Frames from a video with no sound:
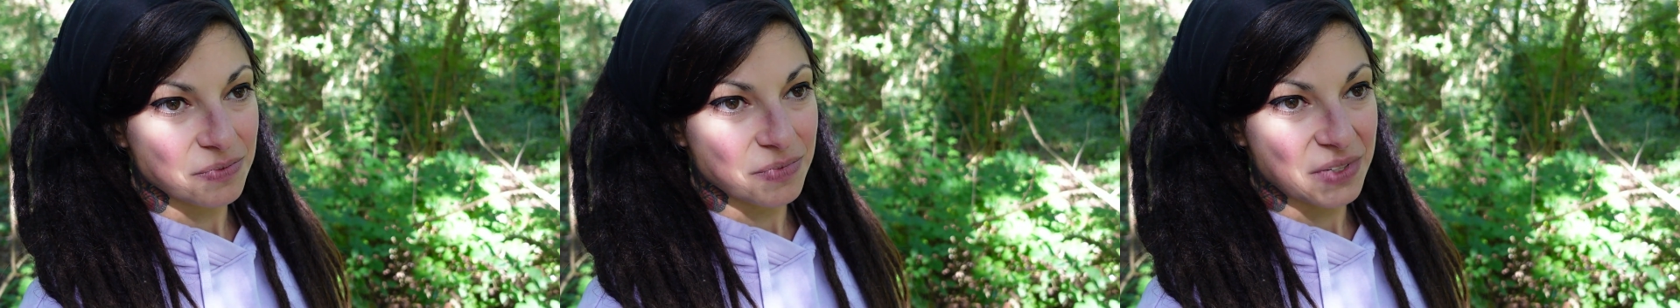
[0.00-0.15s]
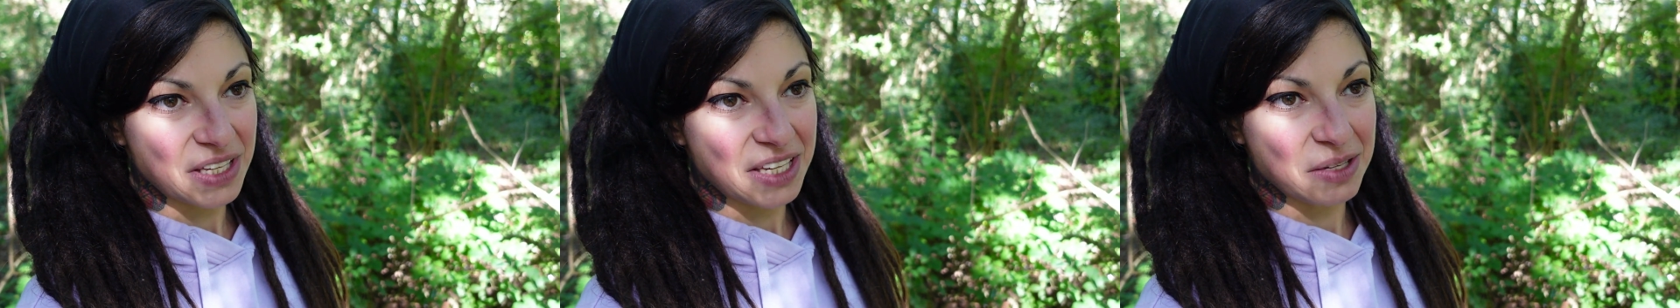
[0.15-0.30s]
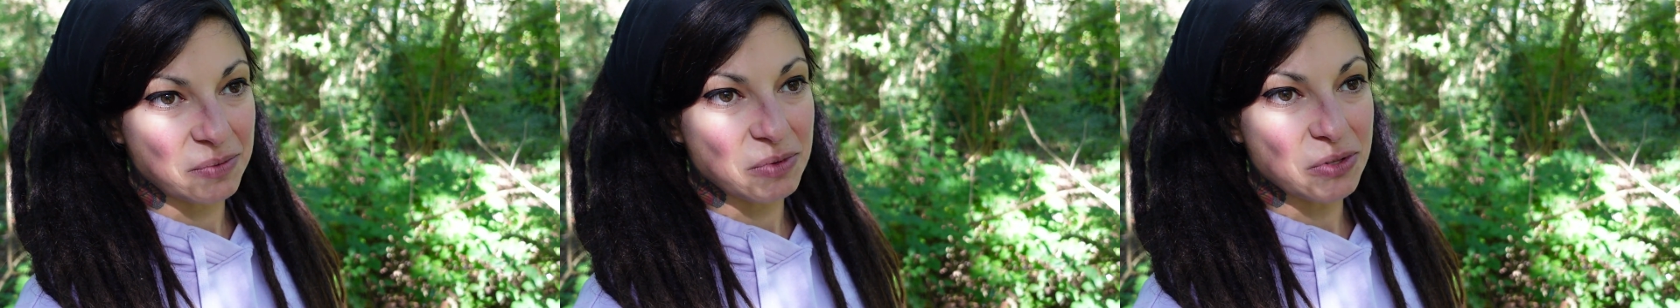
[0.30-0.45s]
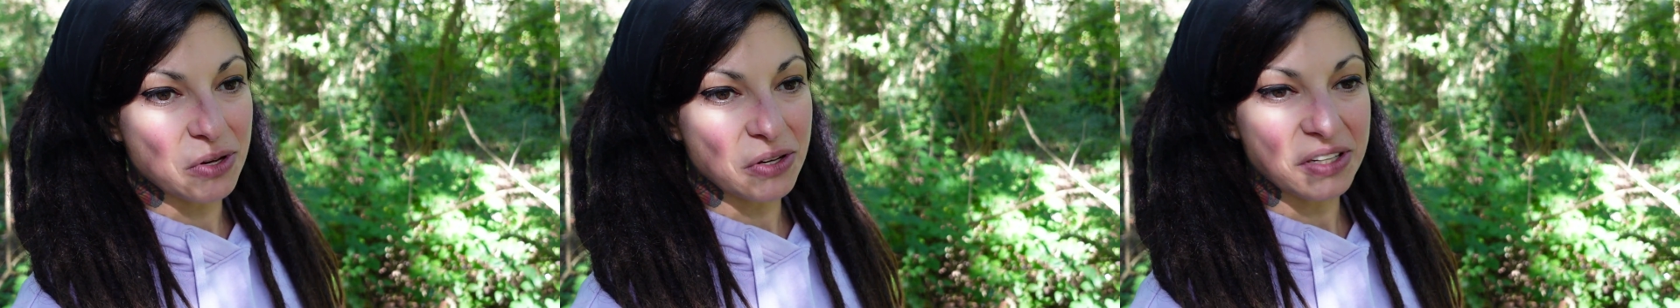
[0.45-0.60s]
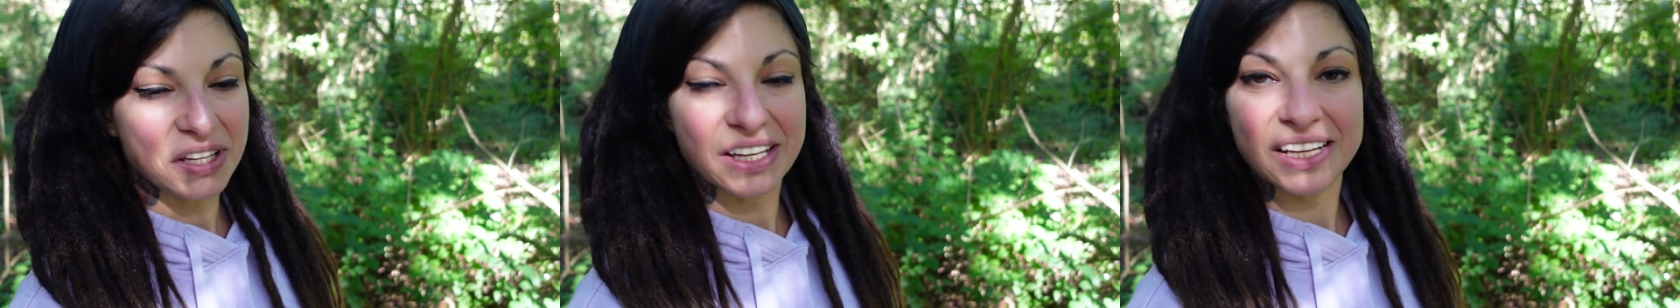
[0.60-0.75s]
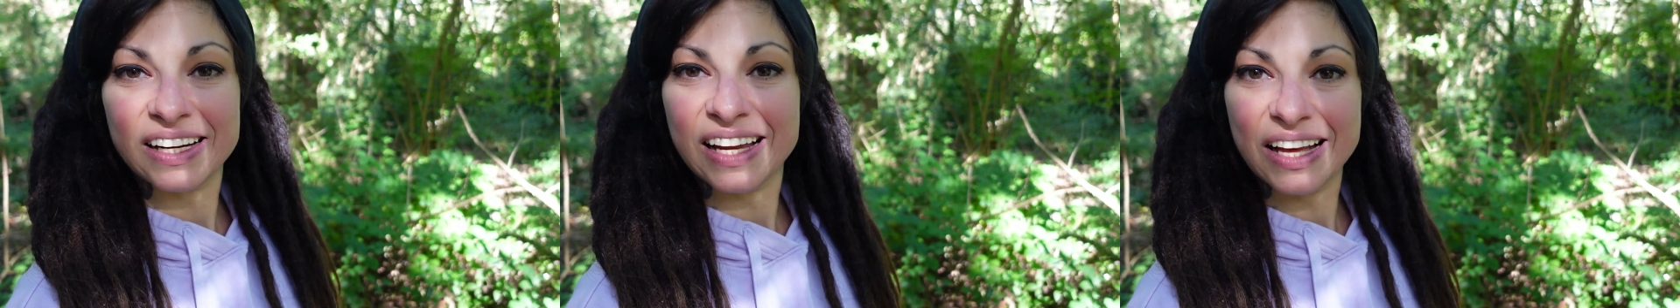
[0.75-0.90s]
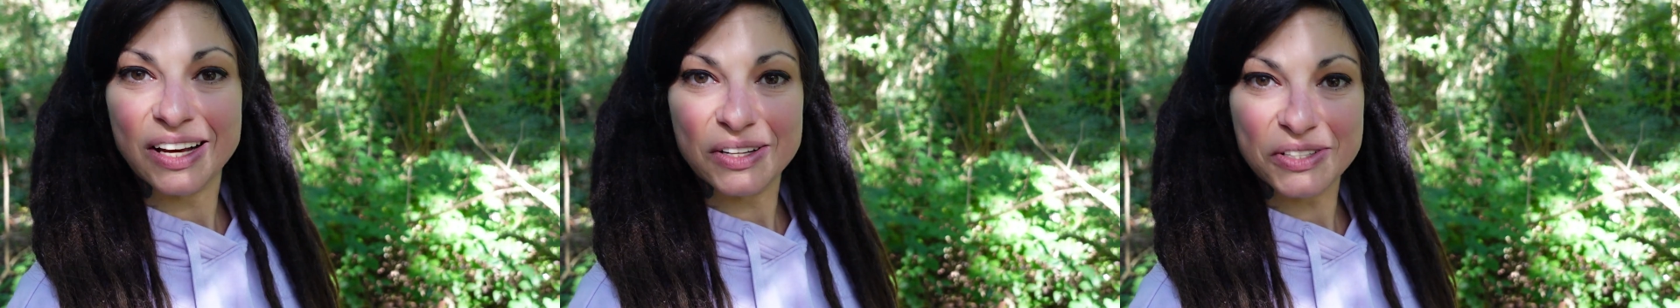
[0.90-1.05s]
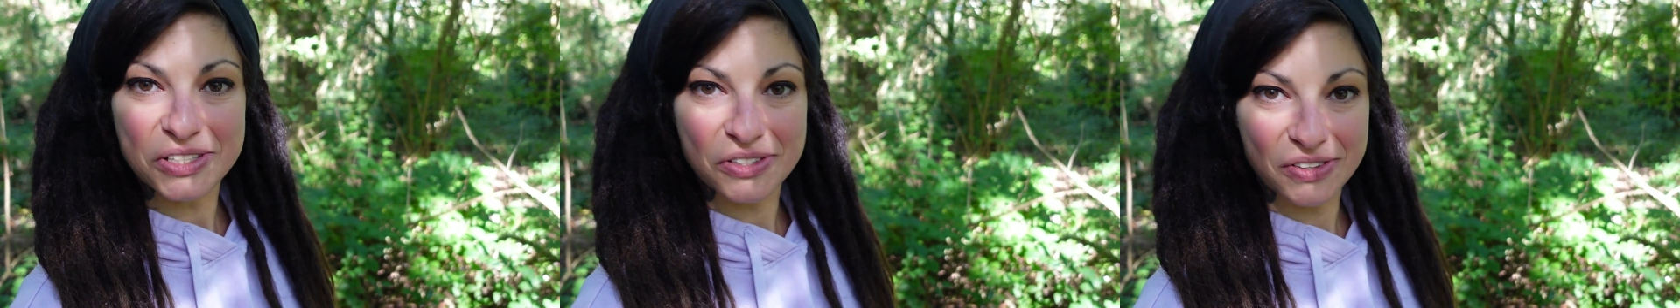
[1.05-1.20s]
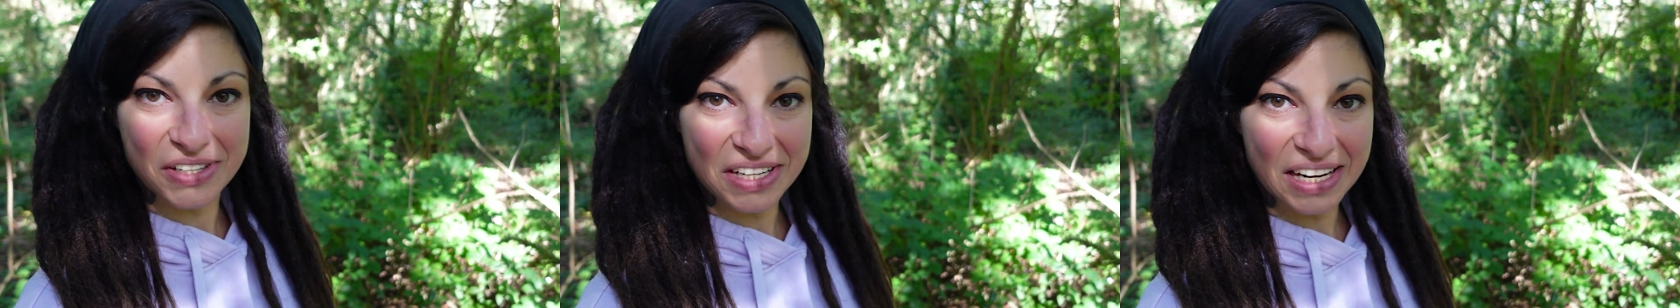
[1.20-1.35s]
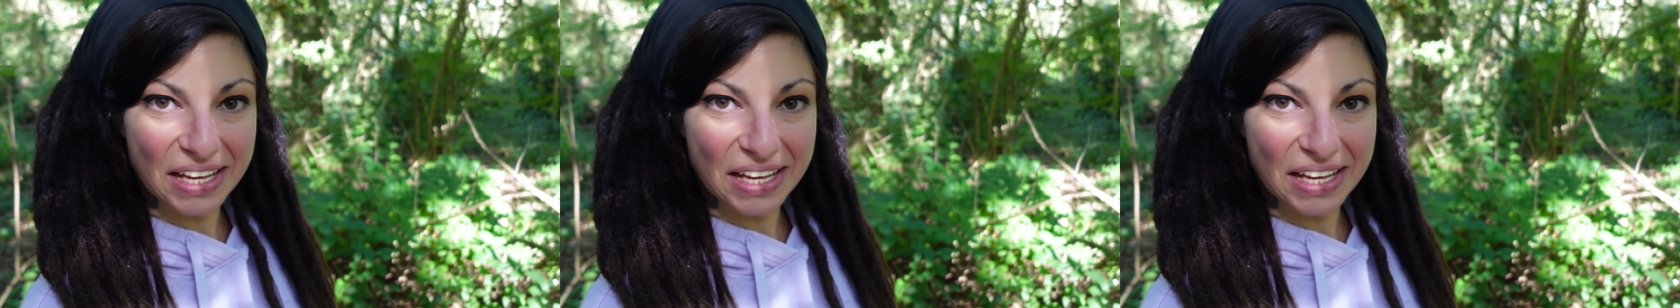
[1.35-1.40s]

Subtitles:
keep knocking louder and